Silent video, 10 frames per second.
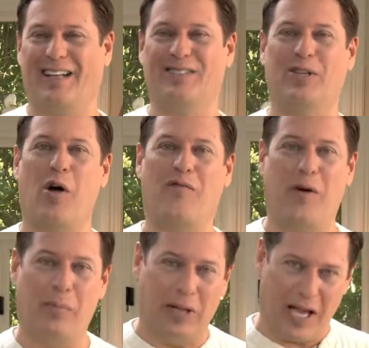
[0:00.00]

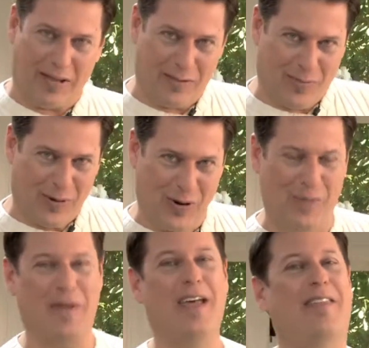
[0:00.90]
sofa playing the
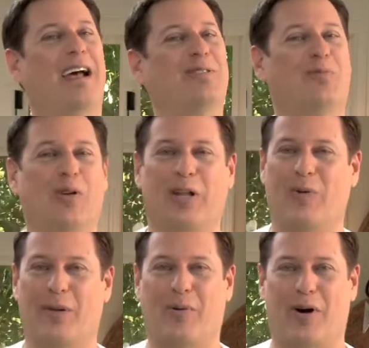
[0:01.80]
broom. That's really
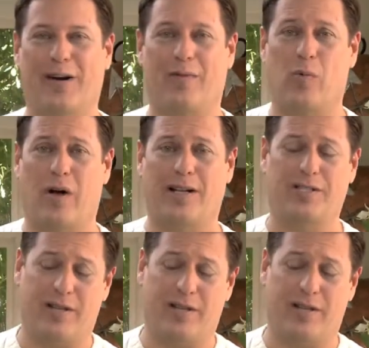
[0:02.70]
what a party for one is.